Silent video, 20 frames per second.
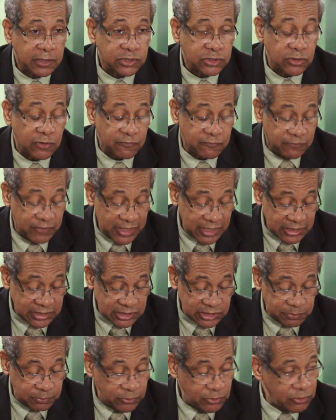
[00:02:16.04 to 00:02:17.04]

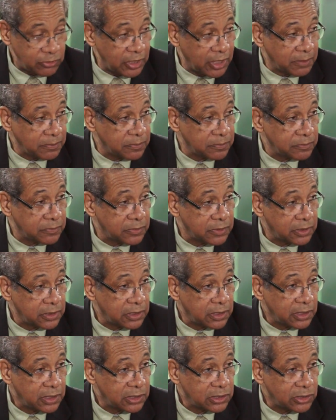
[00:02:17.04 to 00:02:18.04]
surveillance program
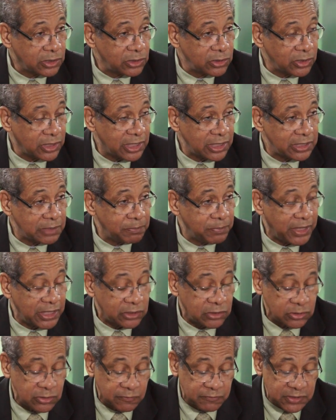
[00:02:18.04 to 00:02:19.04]
to look at the
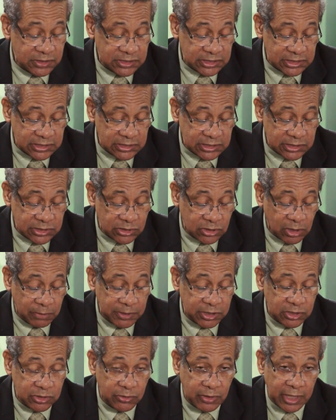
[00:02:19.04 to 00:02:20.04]
pattern of diseases
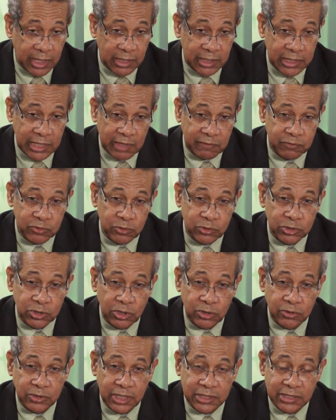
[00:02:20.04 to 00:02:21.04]
coming to our island. I have no
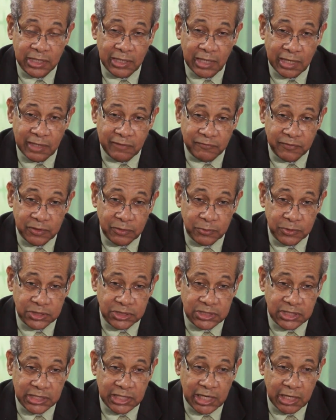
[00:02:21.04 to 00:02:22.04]
doubt that CARPA,
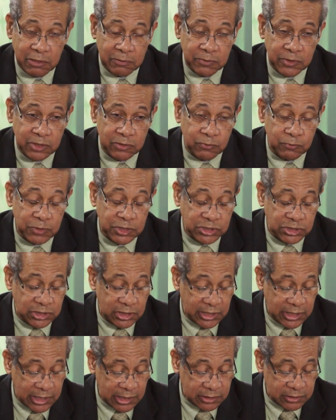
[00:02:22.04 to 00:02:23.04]
which is the Caribbean
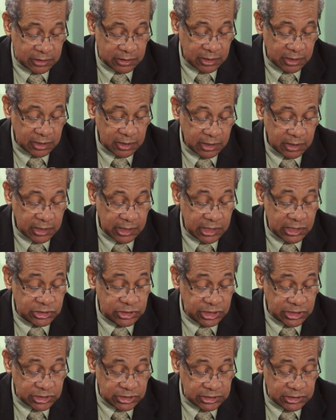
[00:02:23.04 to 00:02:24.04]
Regional Health
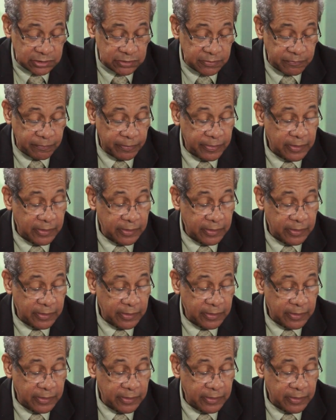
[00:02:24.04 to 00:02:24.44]
Agency,